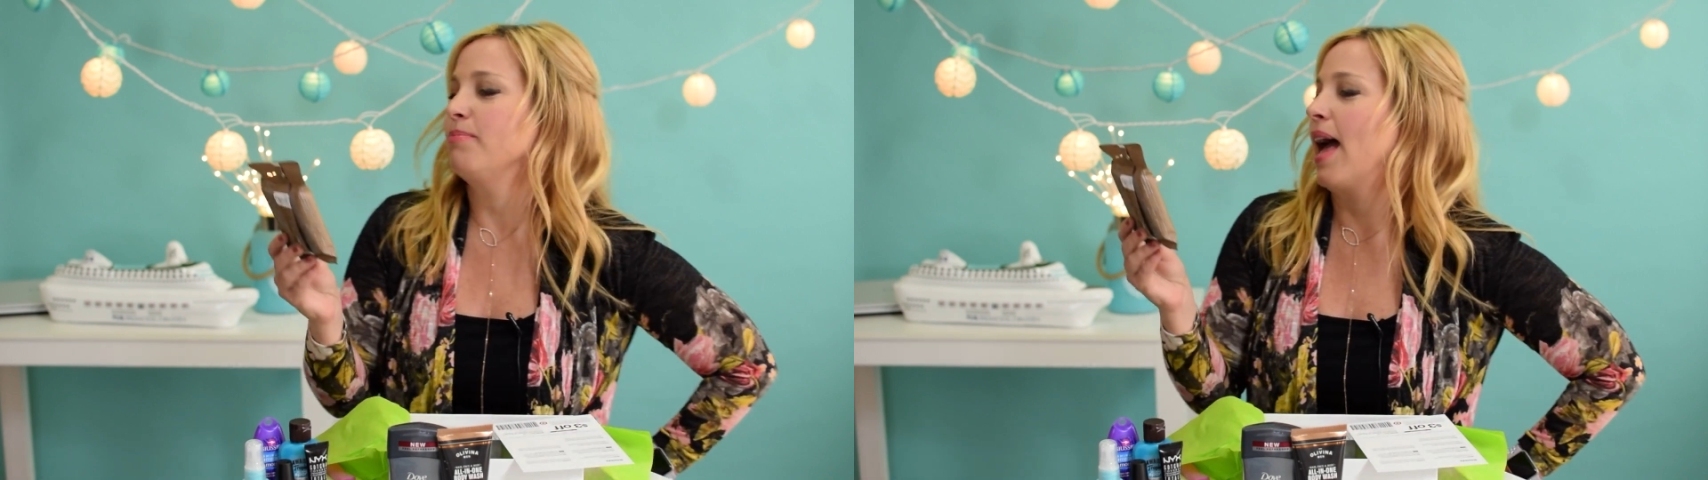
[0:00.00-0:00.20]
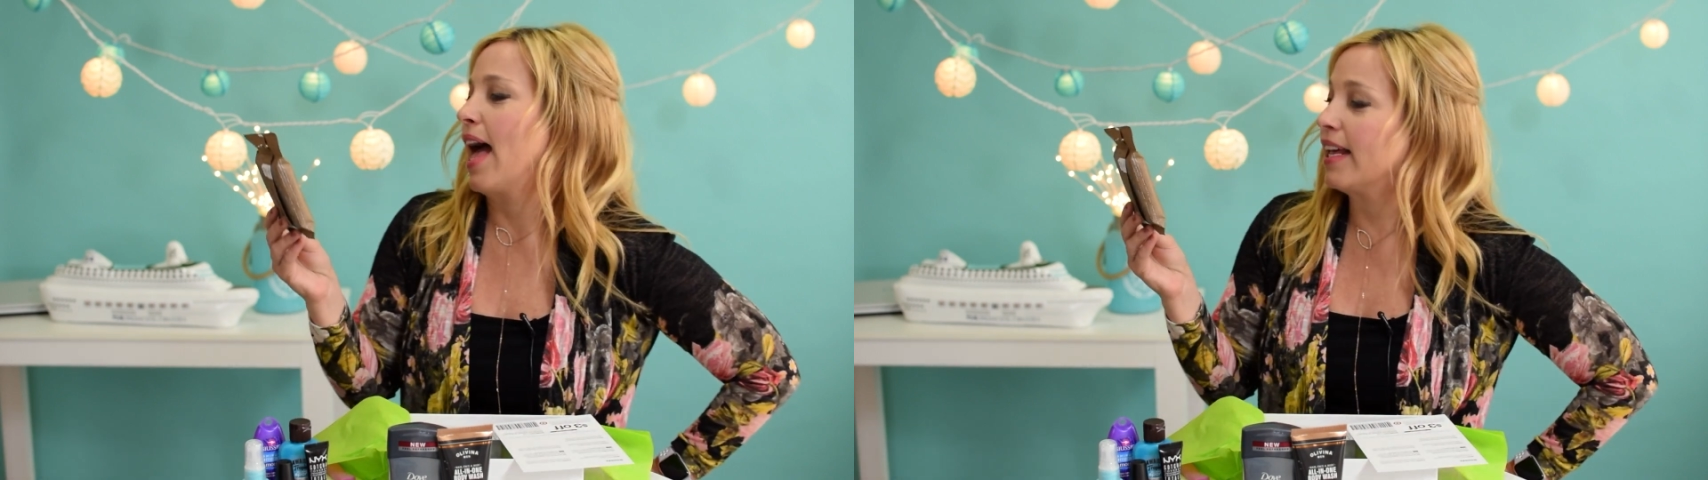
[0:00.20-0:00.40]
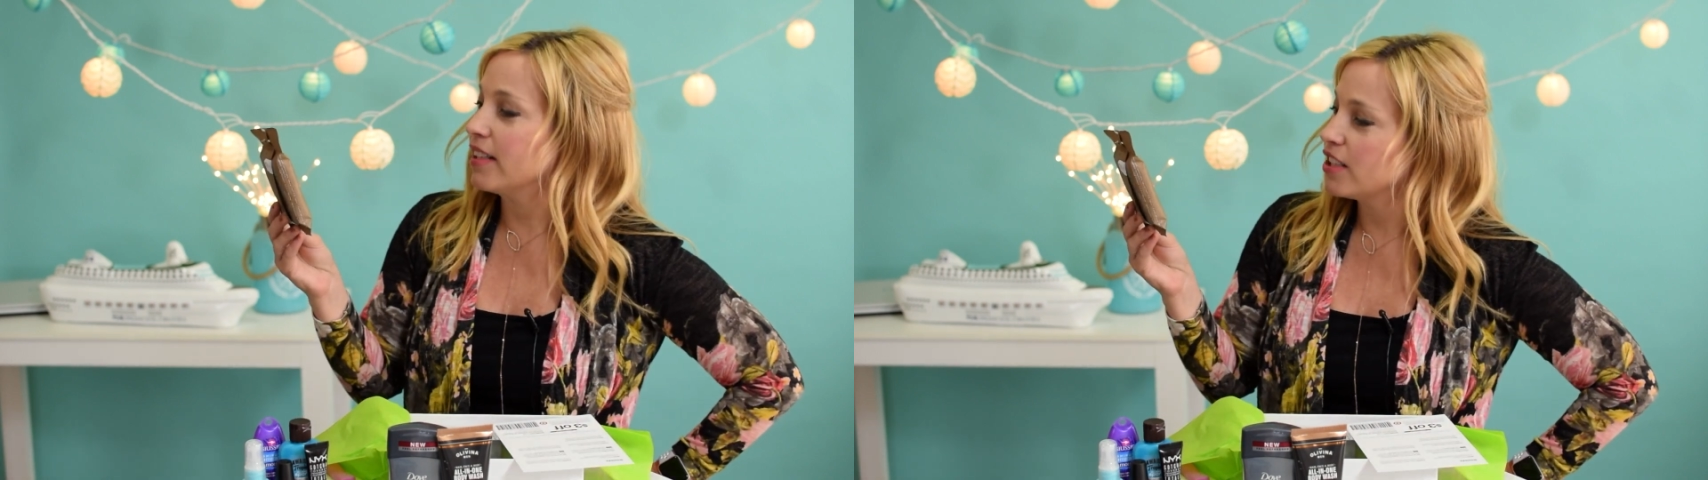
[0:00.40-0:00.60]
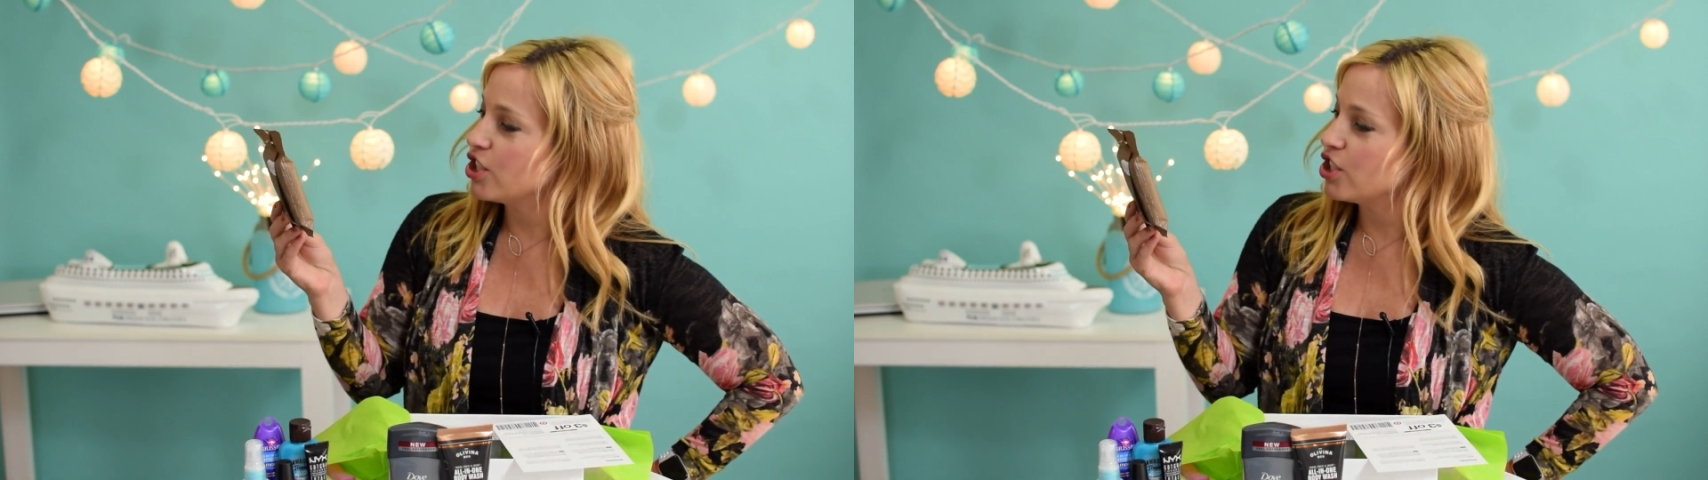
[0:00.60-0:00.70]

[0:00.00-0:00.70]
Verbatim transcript: Man